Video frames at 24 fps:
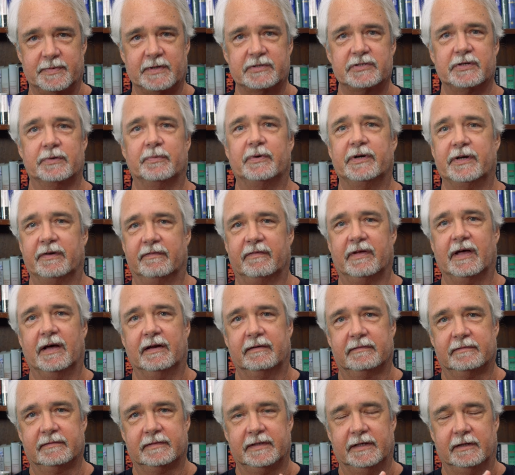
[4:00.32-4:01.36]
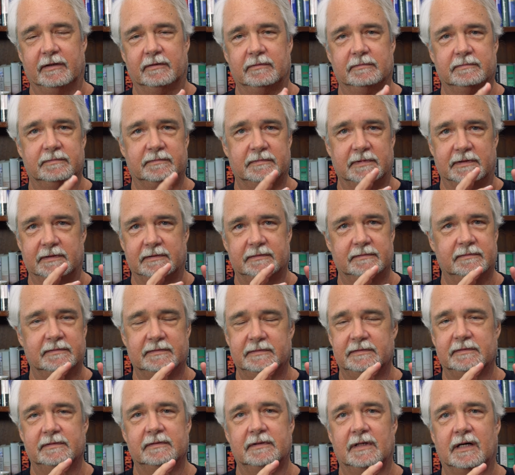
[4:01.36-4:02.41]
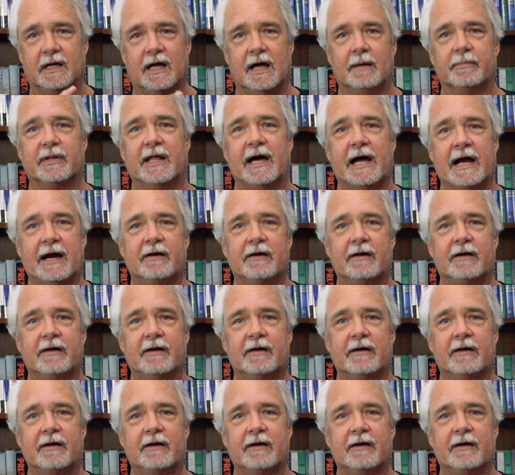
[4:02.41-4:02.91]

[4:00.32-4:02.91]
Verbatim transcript: especially when you've got, you know, uh, Kamala